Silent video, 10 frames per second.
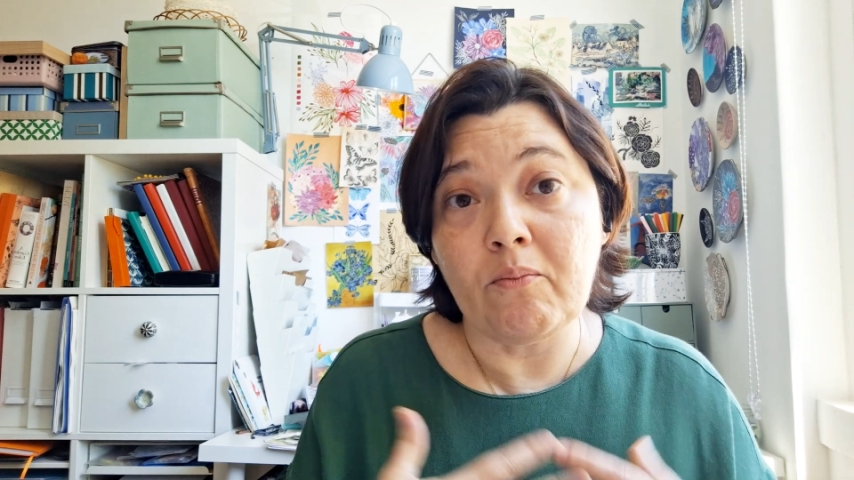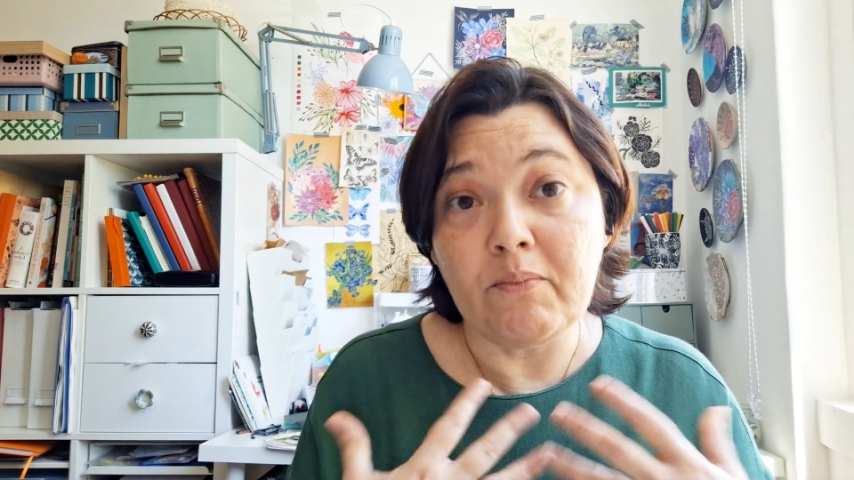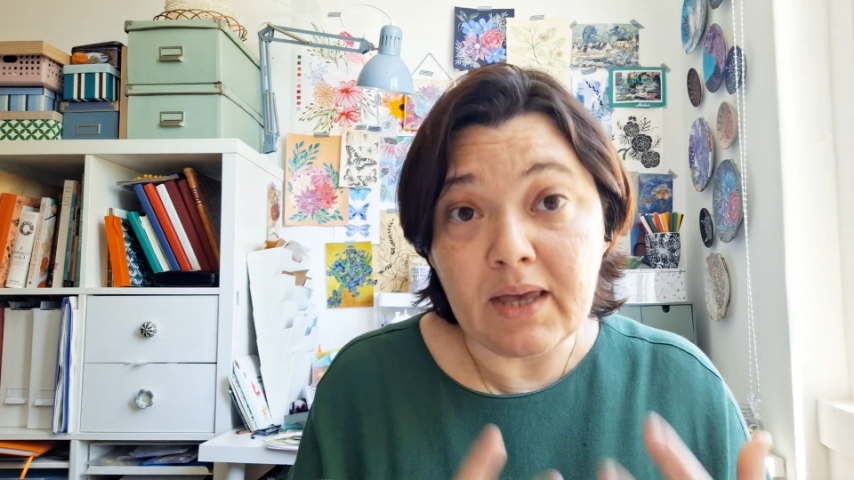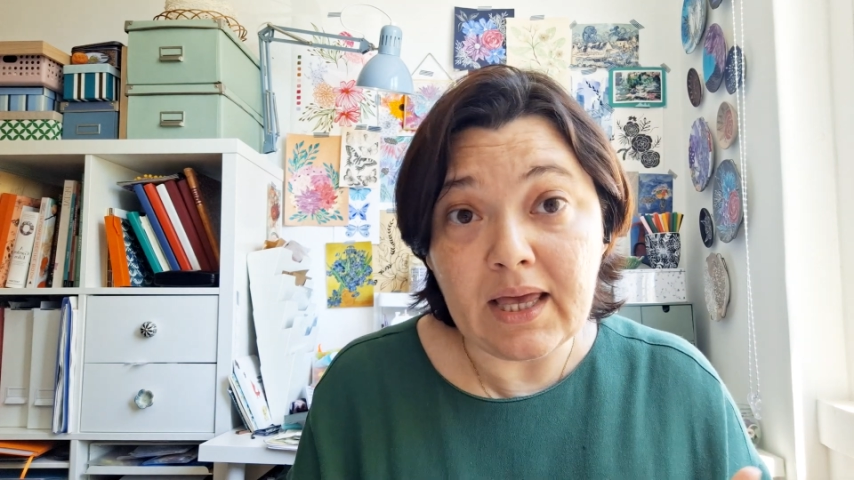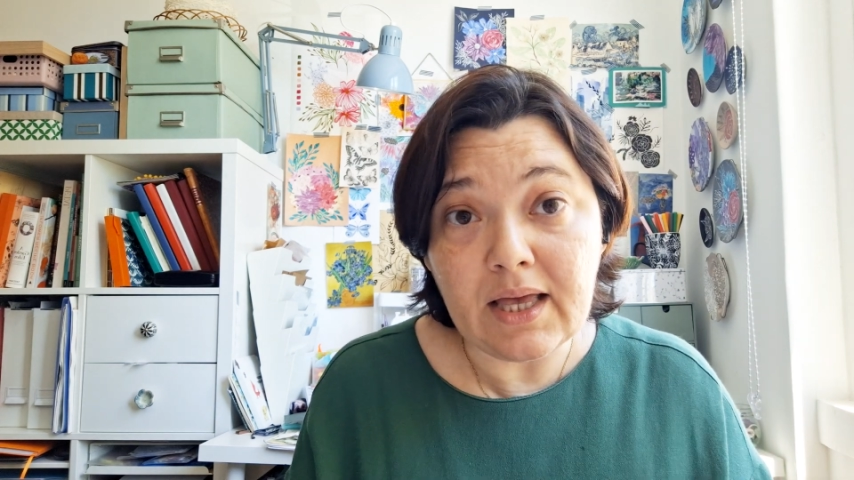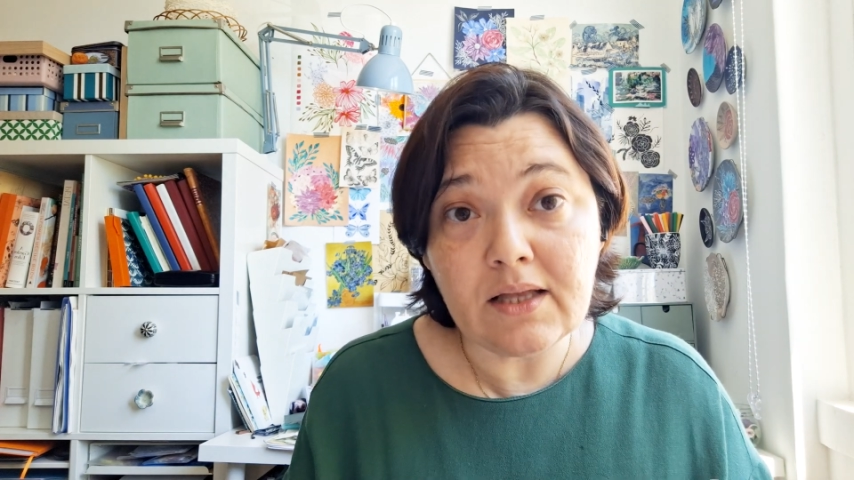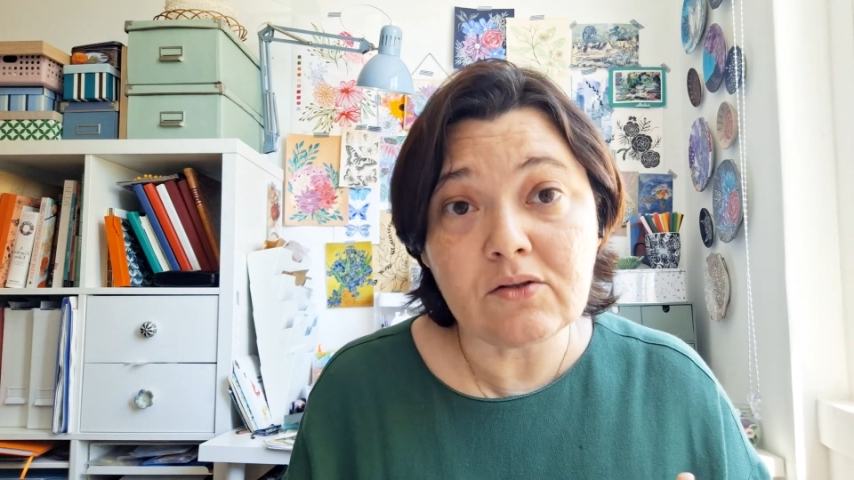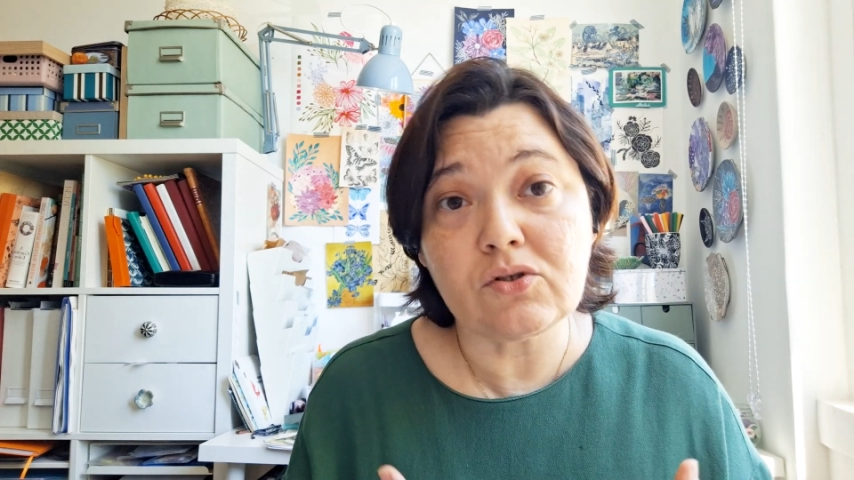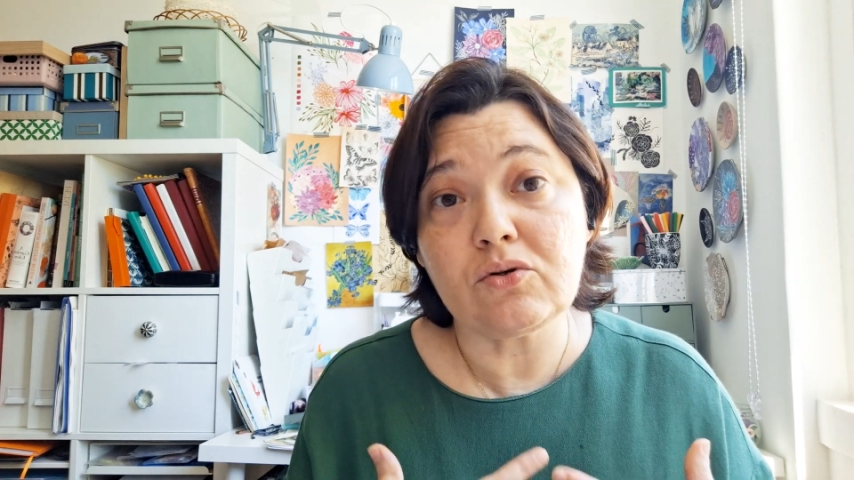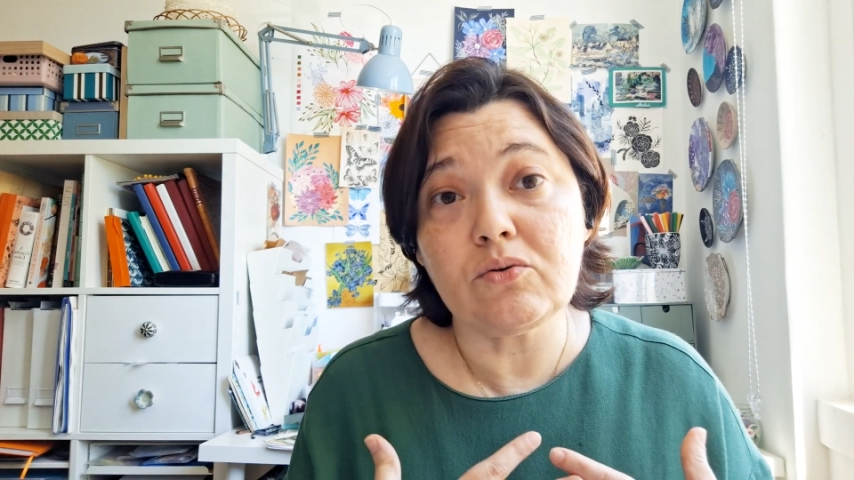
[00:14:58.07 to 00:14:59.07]
me
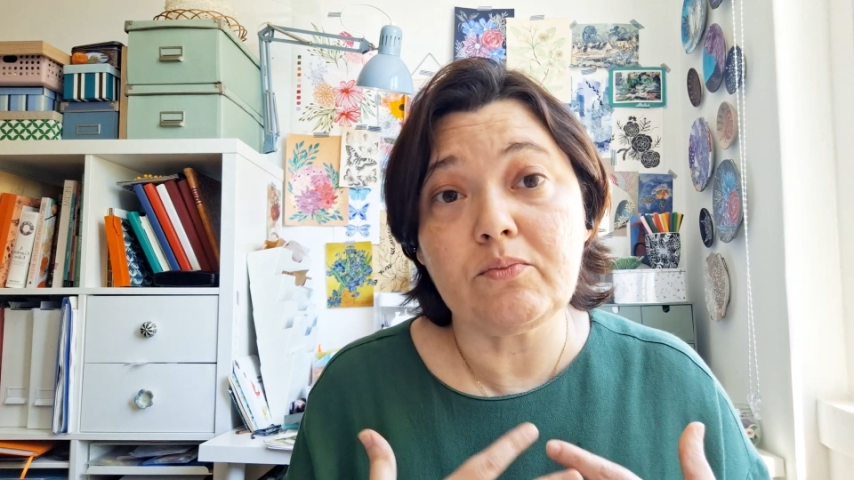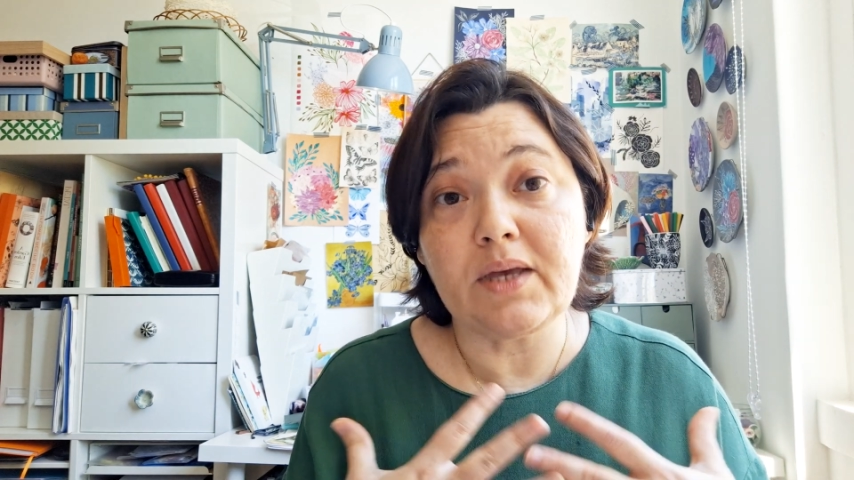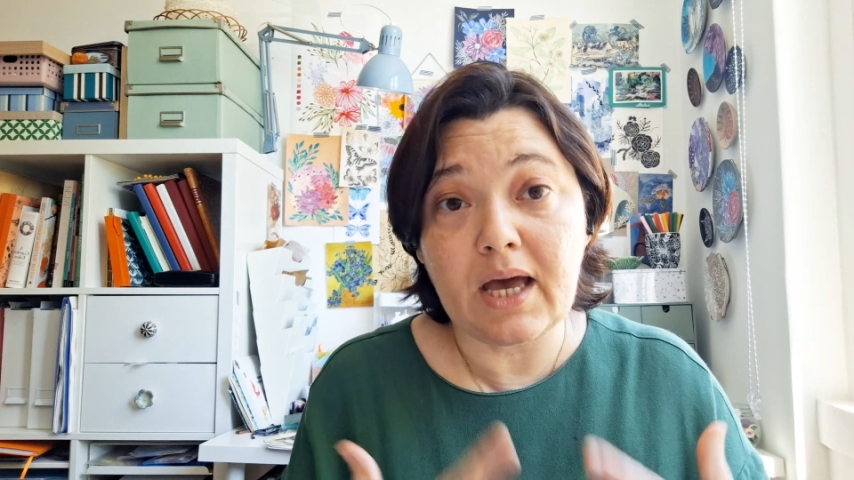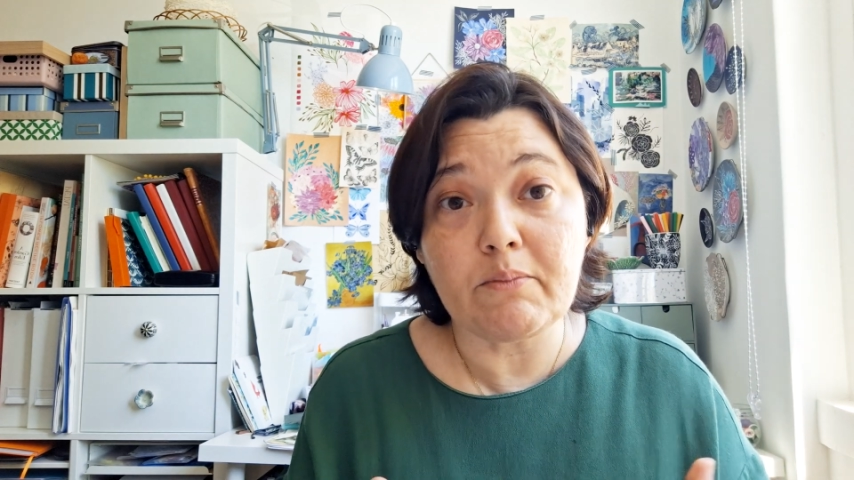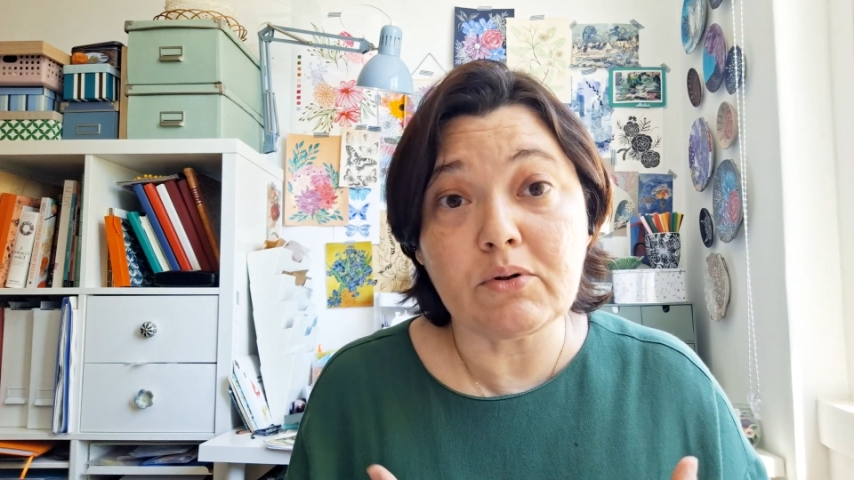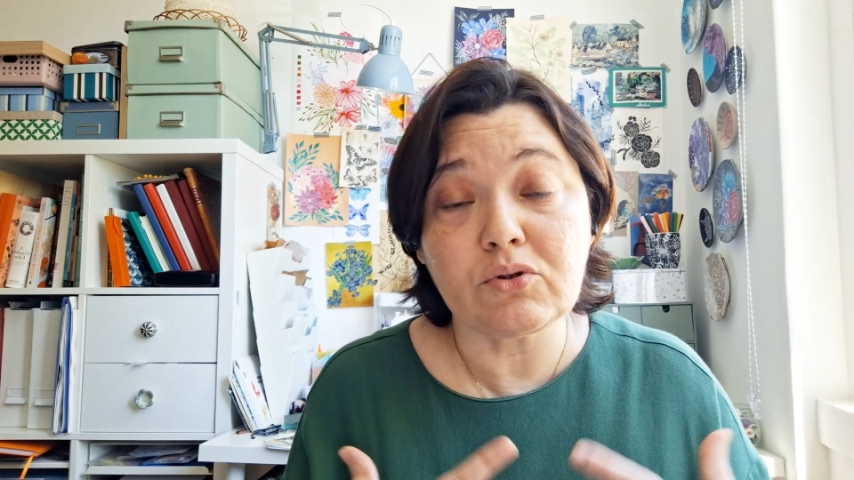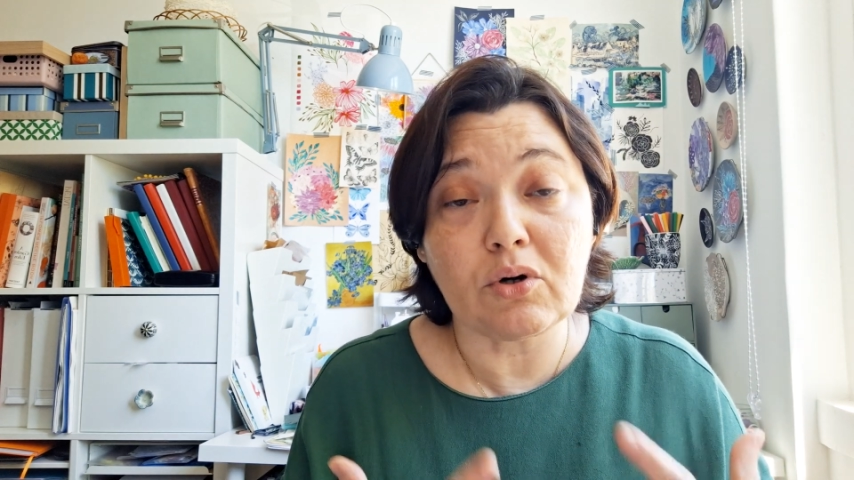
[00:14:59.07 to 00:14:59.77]
to be able to